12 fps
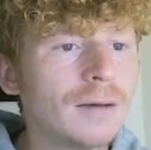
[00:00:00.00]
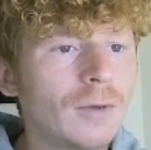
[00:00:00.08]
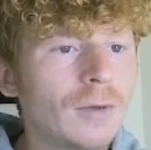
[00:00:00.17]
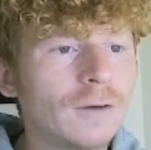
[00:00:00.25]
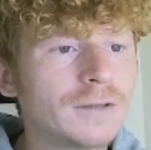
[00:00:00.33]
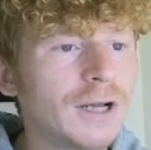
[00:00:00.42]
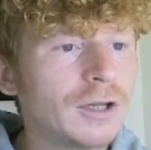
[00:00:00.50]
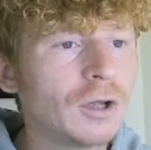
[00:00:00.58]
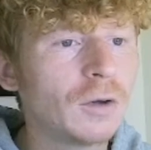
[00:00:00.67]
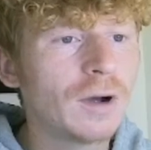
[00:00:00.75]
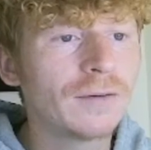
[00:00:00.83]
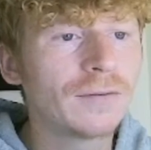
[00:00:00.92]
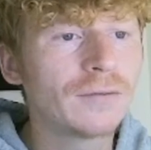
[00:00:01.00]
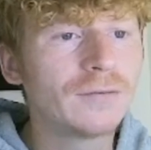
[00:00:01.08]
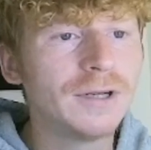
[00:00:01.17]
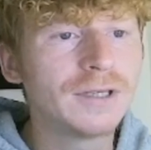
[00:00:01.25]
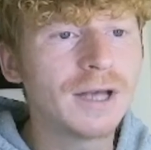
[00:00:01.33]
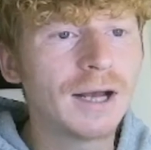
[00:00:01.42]
But obviously I do have
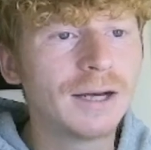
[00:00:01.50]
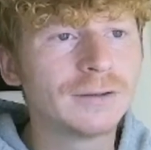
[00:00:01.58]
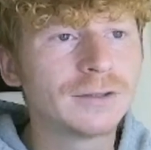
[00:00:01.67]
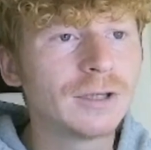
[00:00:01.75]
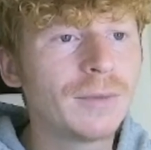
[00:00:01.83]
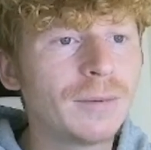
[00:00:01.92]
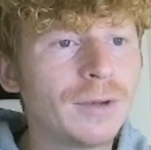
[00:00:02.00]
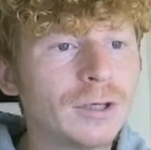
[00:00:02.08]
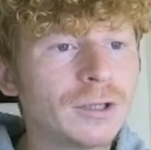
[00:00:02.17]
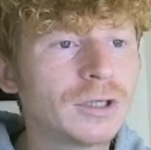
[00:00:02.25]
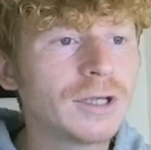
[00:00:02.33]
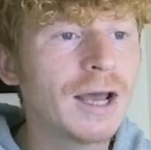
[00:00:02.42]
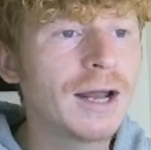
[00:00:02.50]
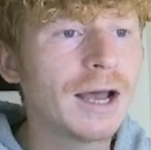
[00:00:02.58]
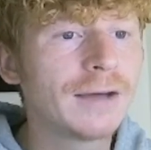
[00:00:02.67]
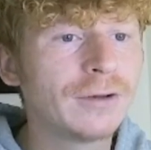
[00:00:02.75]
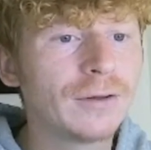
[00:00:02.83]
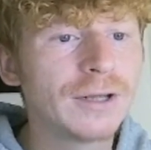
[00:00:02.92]
three tiles. So maybe you could just get an
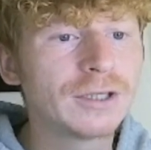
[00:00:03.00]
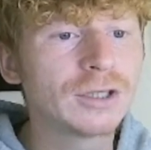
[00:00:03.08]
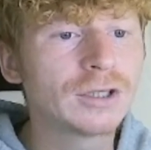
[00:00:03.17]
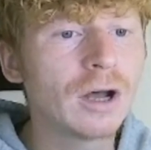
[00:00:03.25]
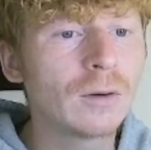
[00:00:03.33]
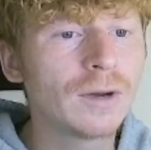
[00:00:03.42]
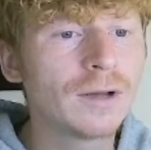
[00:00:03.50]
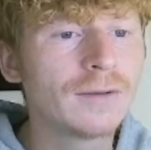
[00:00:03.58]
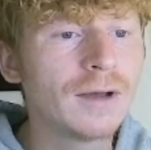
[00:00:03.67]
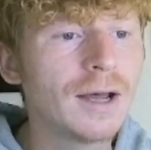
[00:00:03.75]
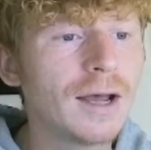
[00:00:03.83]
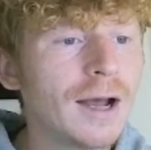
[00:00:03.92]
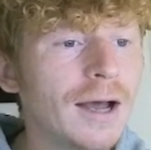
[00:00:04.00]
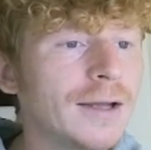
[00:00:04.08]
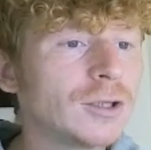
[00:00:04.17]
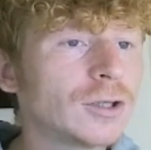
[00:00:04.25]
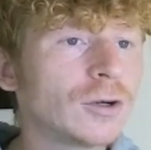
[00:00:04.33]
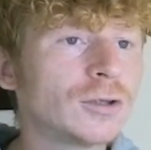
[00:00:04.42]
Ivy on there to start with. And then
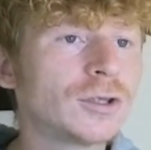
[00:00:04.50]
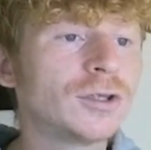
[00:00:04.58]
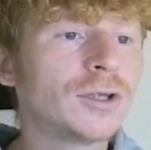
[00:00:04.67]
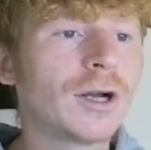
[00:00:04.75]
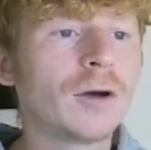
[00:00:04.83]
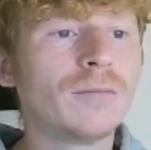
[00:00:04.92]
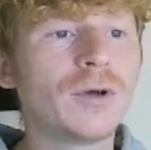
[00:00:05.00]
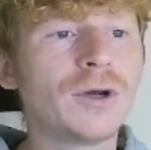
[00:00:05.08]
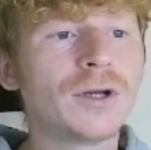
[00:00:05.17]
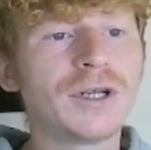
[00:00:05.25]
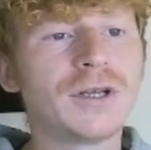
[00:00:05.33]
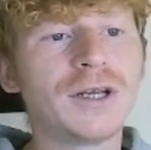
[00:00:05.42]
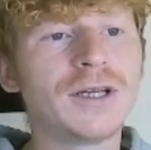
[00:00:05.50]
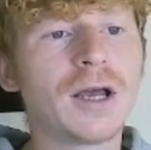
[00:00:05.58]
just concentrate on merging the